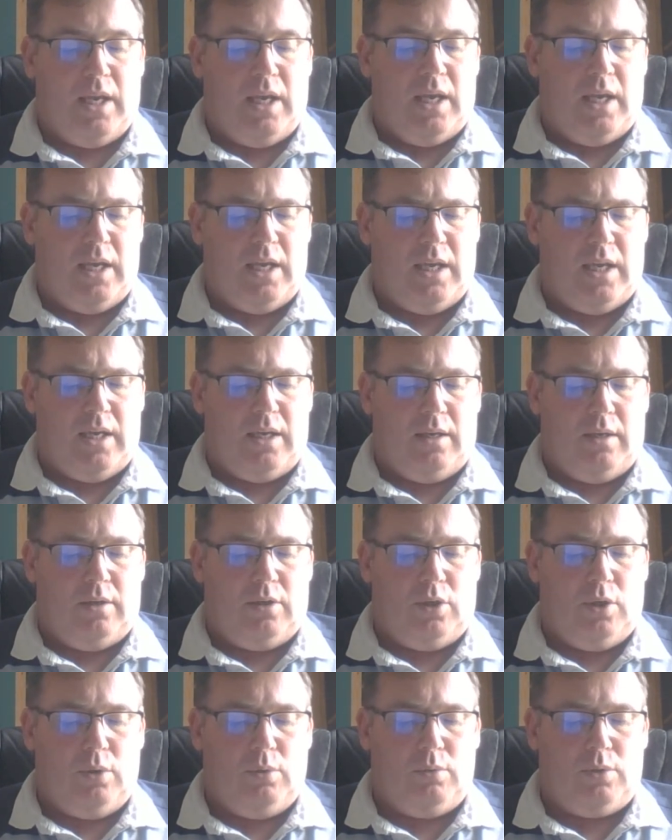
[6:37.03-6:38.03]
Here,
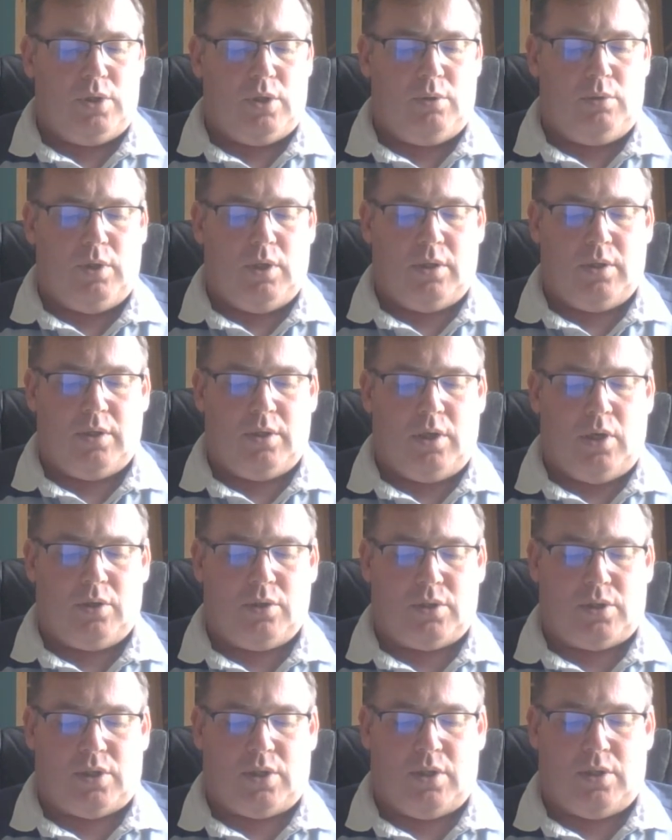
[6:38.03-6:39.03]
you two young
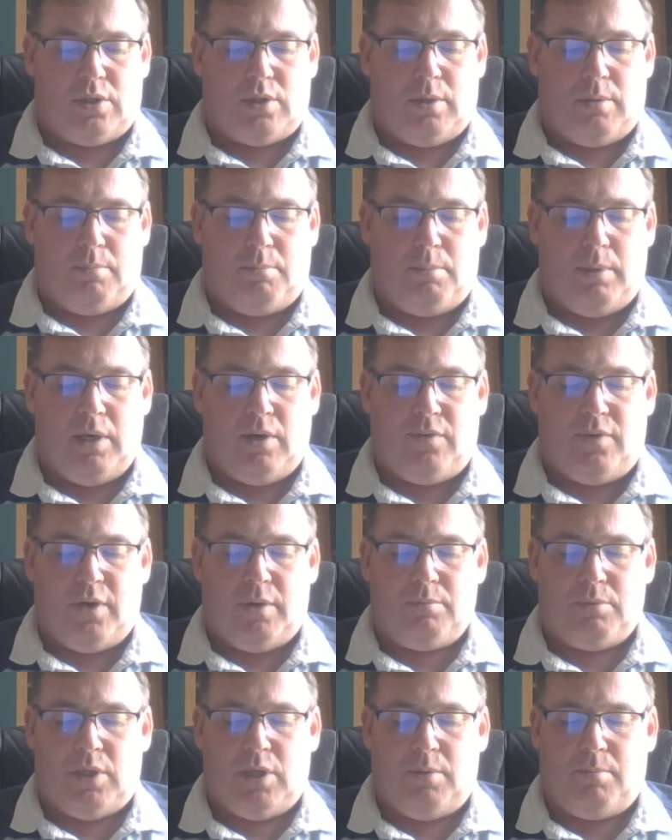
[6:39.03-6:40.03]
youngsters, be off
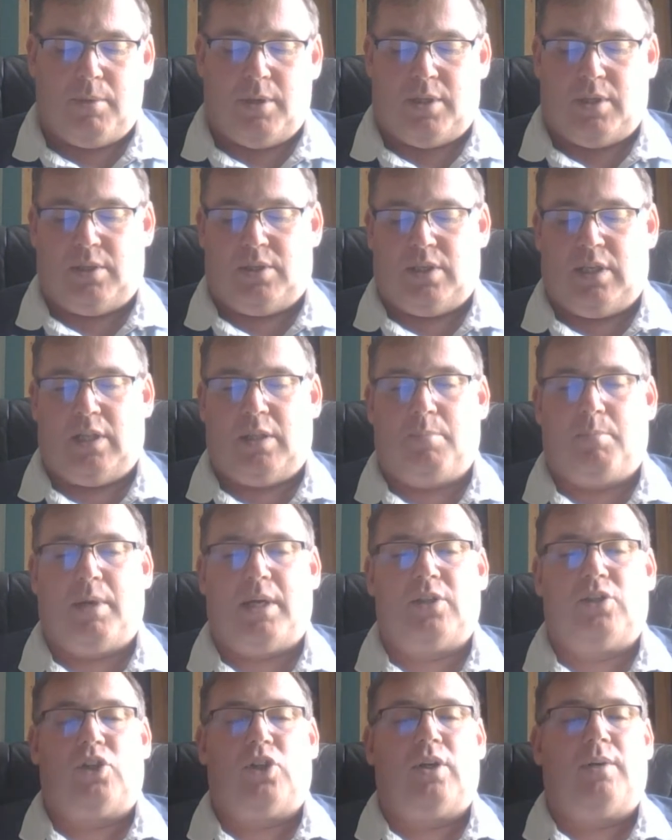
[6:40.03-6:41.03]
home to your mother, said the
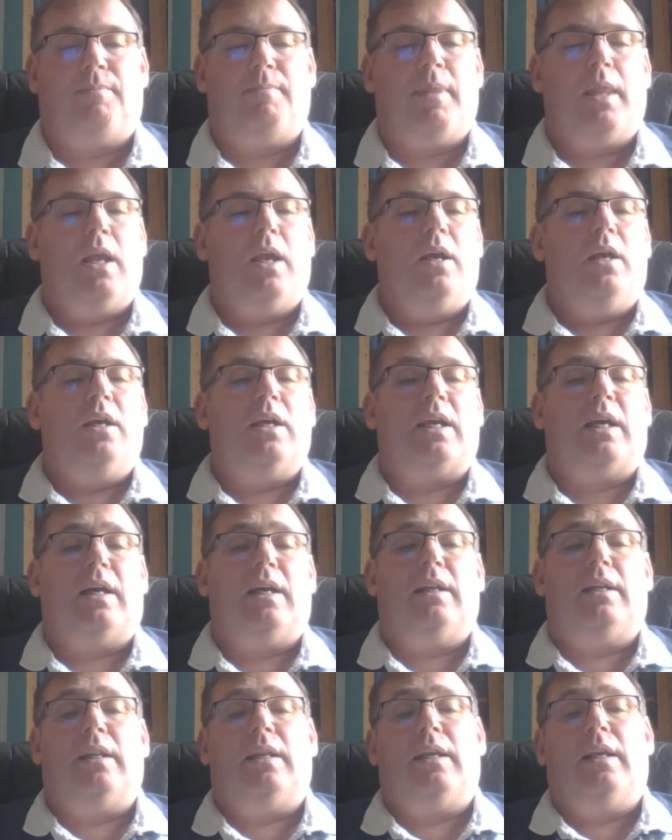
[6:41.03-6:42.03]
Badger
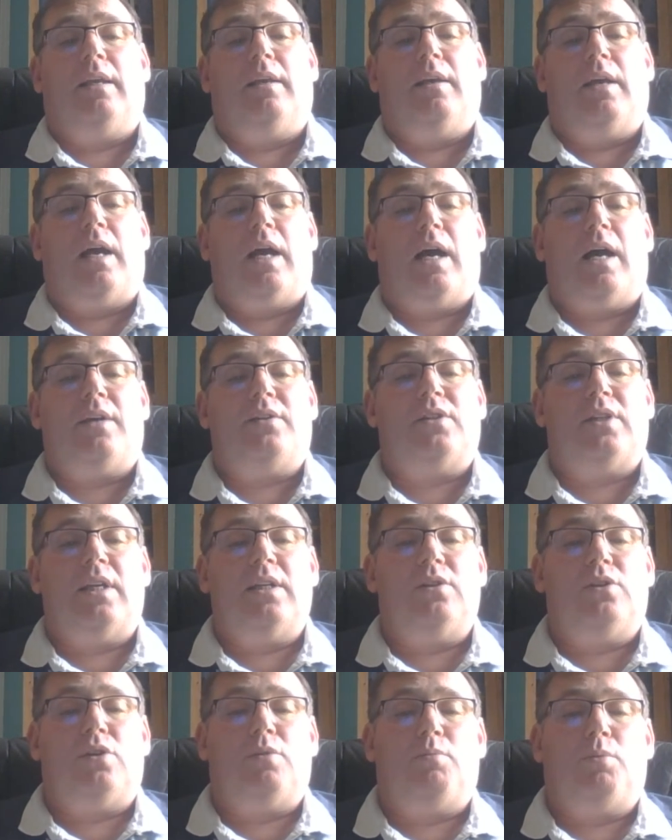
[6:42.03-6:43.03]
kindly. I'll
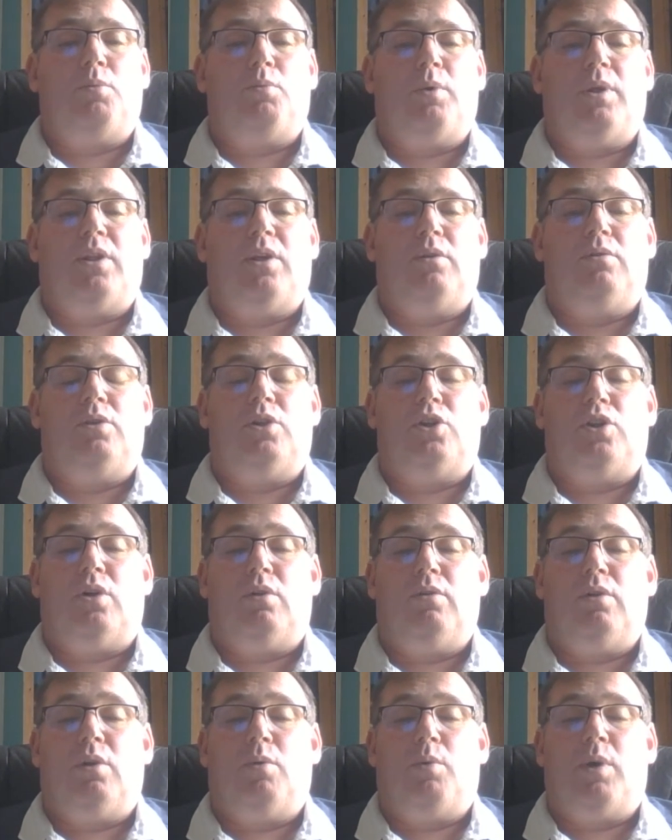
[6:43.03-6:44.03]
send someone with you to show
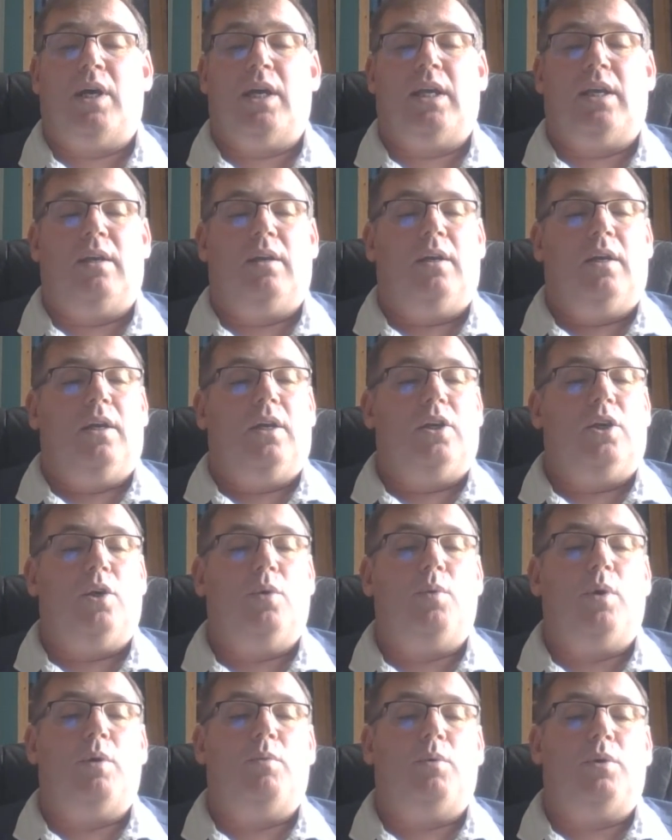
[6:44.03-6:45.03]
you the way. You
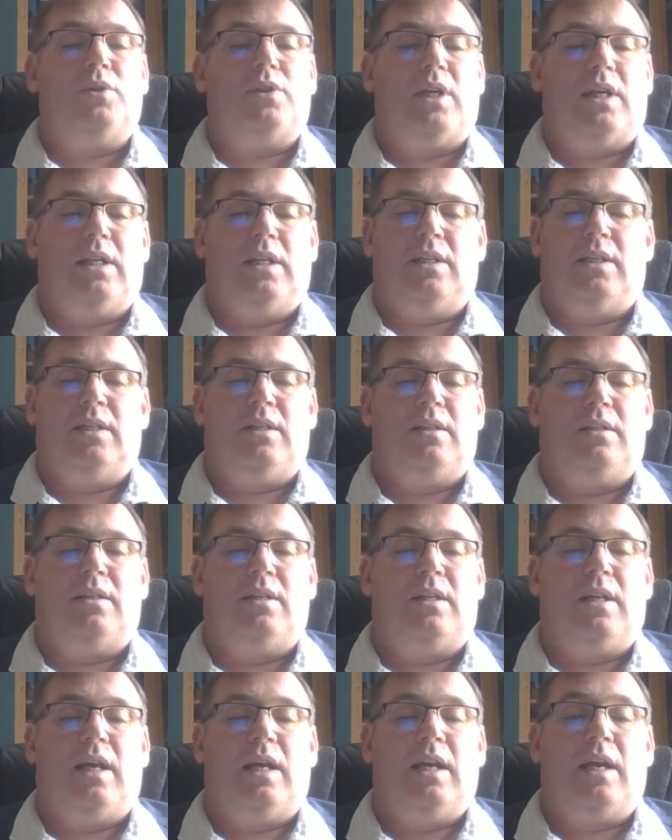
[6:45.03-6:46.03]
won't want any dinner
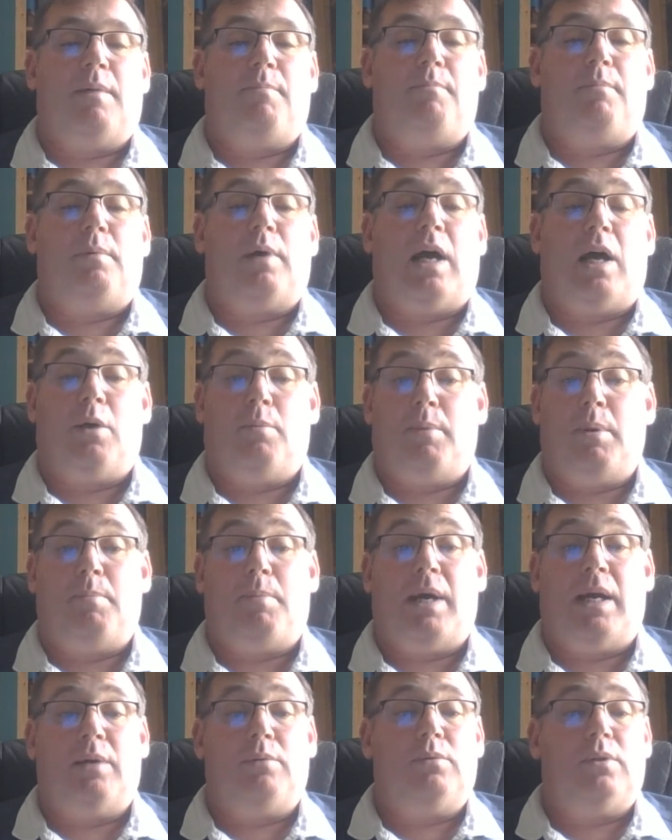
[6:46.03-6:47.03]
today, I'm, I'll be
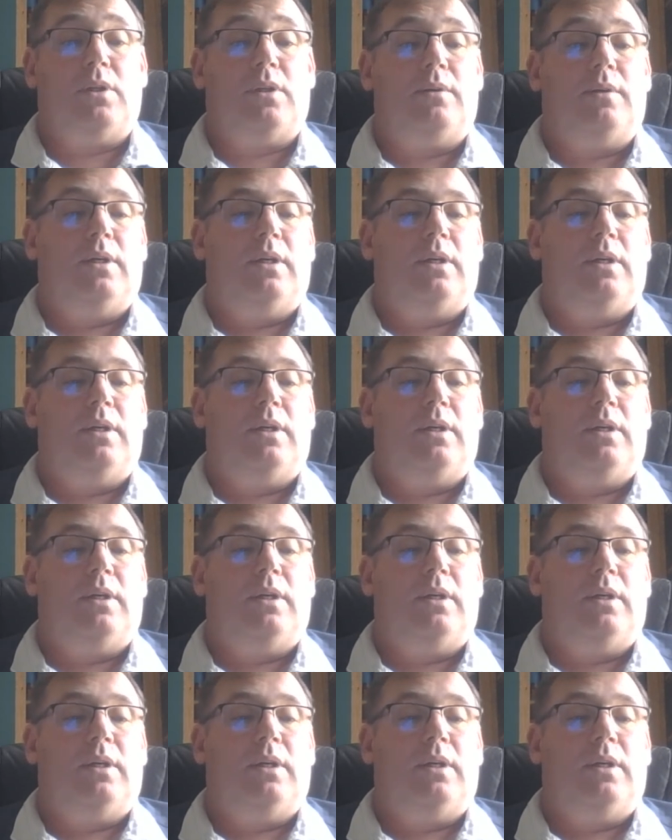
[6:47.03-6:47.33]
bound.